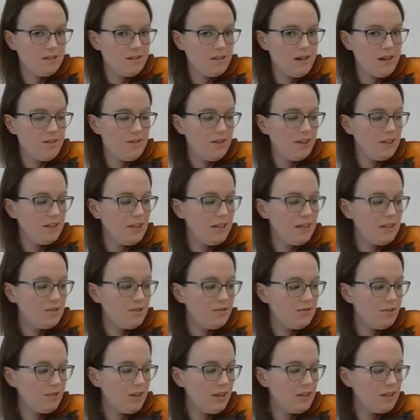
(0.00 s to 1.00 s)
Having a nice
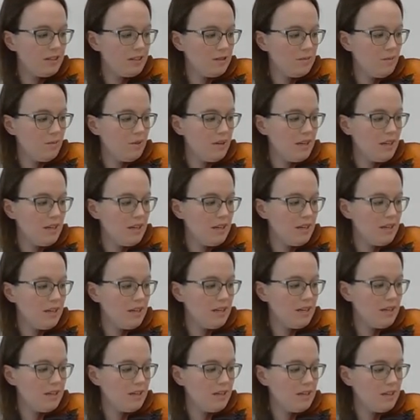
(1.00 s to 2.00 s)
flexible
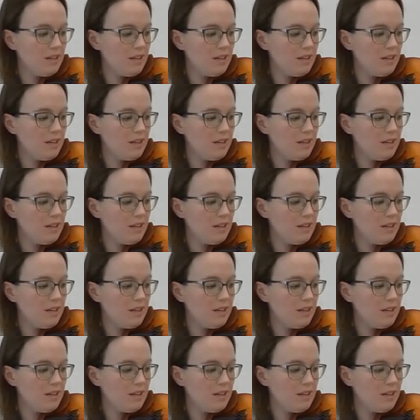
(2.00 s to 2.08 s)
hand.